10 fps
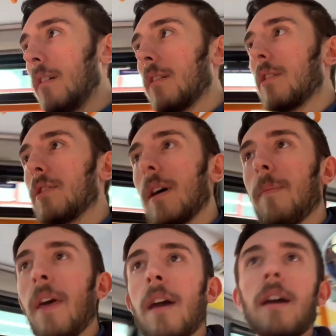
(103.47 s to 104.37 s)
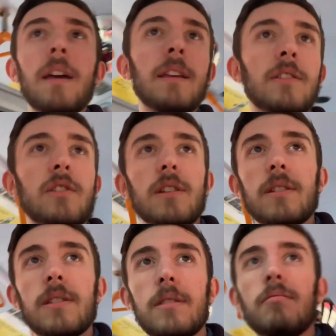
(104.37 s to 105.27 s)
because up there, it's
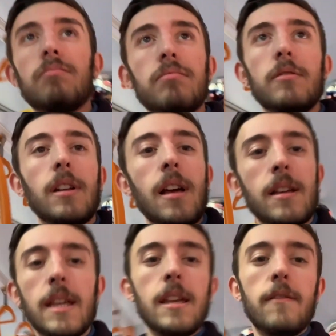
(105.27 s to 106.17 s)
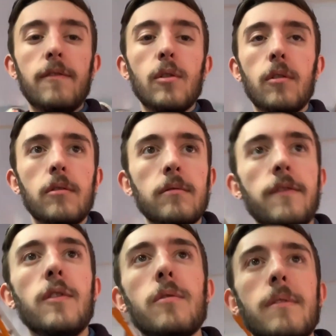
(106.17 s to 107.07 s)
just, you're lucky if you're
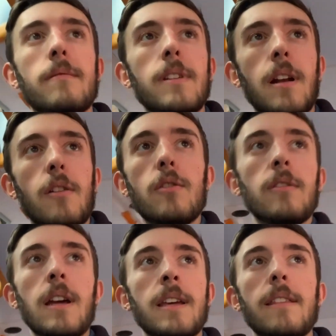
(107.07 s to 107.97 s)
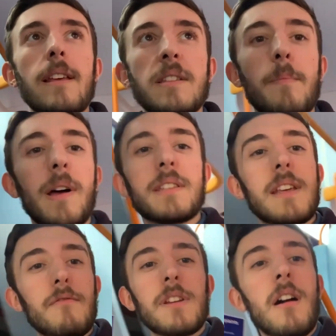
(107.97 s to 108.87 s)
lucky there's a bus
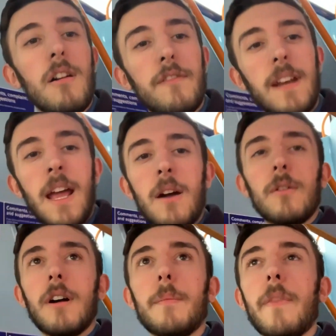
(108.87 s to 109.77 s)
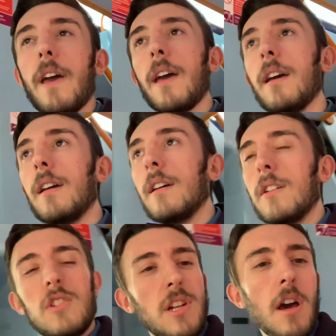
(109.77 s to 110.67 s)
every half an hour up there.
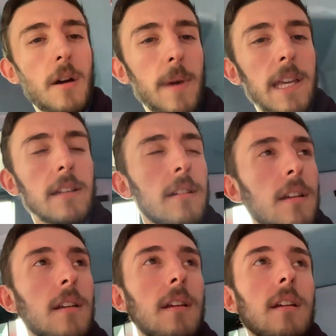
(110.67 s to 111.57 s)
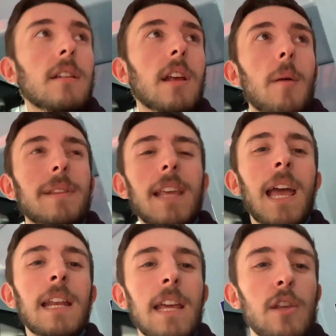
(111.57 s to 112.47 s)
Do you know what I mean? You know, but
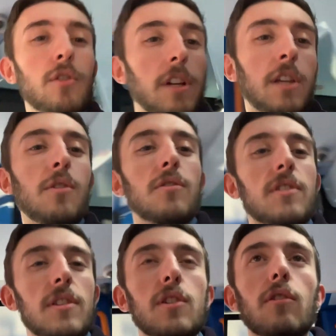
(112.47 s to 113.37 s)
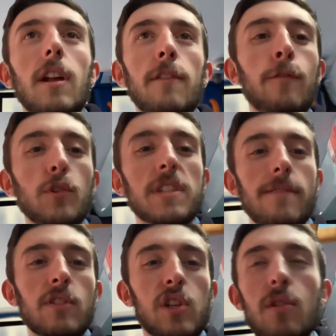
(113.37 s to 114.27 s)
down here, you got it good. You got like the
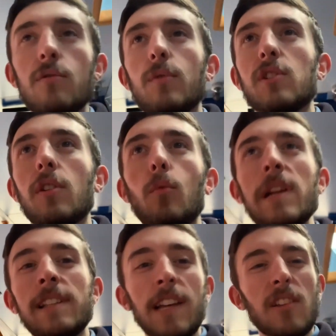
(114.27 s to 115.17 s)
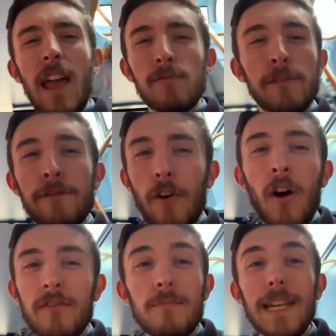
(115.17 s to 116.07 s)
472, which on a weekday is like every
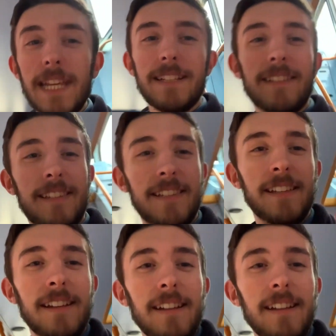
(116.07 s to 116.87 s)
5 minutes.